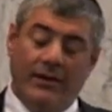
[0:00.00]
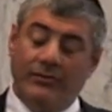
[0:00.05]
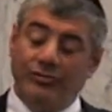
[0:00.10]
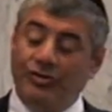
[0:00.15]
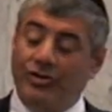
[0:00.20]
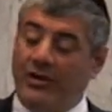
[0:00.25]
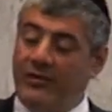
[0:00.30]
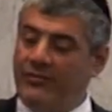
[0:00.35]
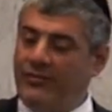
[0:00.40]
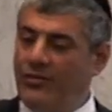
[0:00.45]

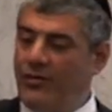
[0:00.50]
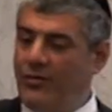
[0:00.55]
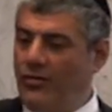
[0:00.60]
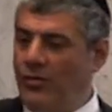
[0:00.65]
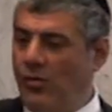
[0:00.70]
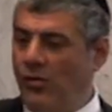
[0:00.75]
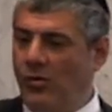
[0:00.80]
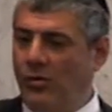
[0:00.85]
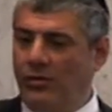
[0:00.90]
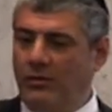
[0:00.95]
She has
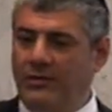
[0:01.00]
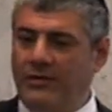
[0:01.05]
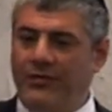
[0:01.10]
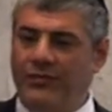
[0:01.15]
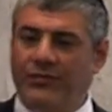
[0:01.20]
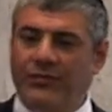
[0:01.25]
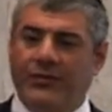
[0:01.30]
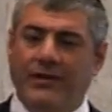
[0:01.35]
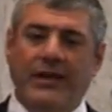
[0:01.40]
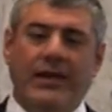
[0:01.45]
all the
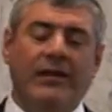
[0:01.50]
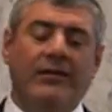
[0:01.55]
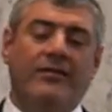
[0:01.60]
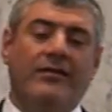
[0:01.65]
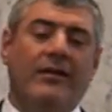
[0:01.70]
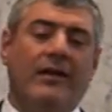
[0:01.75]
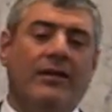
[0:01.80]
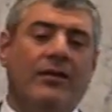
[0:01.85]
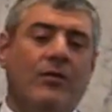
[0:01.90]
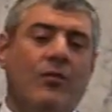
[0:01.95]

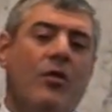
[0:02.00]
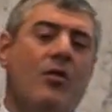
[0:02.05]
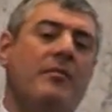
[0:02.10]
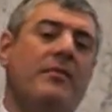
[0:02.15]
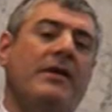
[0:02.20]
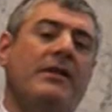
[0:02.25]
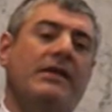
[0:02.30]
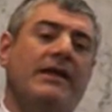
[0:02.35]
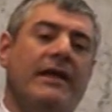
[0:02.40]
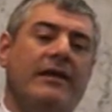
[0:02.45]
skills that a
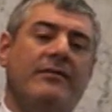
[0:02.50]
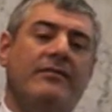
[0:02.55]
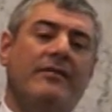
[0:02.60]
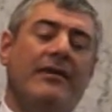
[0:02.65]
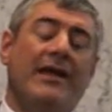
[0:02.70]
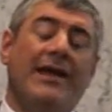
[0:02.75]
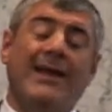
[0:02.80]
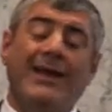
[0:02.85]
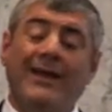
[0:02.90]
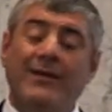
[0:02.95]
woman needs.
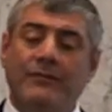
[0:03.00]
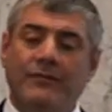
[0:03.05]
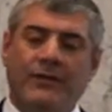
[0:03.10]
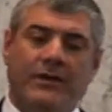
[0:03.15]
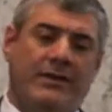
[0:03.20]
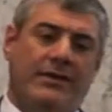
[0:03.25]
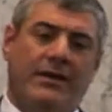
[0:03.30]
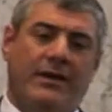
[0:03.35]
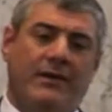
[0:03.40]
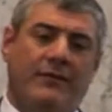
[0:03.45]

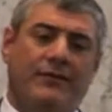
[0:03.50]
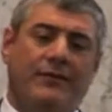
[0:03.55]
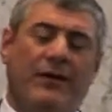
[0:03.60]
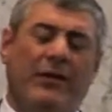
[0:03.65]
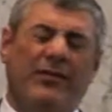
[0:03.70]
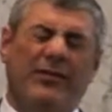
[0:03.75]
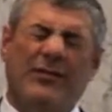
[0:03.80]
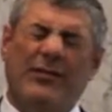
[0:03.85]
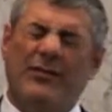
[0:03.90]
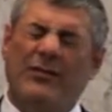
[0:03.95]
Everything.
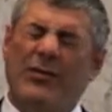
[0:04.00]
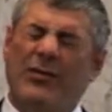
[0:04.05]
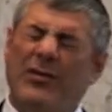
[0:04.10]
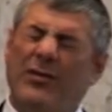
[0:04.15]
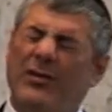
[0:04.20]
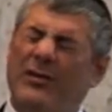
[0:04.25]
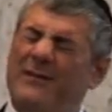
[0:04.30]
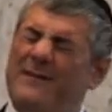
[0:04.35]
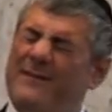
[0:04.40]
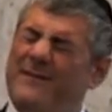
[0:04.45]
First of
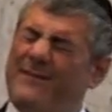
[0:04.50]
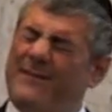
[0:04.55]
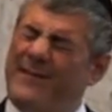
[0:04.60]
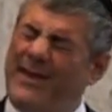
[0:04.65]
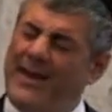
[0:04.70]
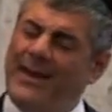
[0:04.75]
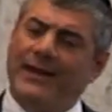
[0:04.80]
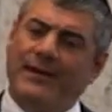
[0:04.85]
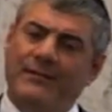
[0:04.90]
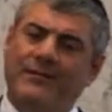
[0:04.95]
all,
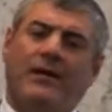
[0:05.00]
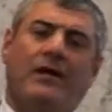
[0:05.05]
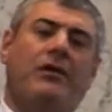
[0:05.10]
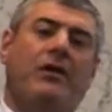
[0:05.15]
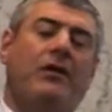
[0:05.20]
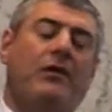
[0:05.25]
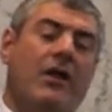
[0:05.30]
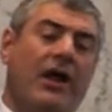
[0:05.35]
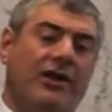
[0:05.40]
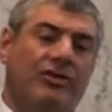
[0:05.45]
very,
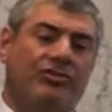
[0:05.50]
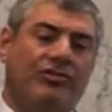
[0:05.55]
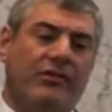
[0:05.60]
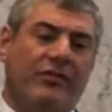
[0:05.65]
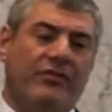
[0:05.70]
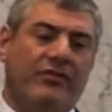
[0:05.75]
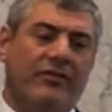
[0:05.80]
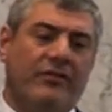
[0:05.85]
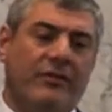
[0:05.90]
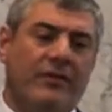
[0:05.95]
very
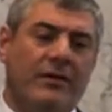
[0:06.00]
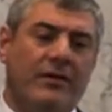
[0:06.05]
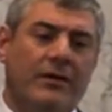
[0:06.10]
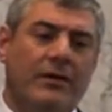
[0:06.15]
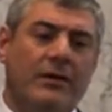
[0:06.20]
righteous.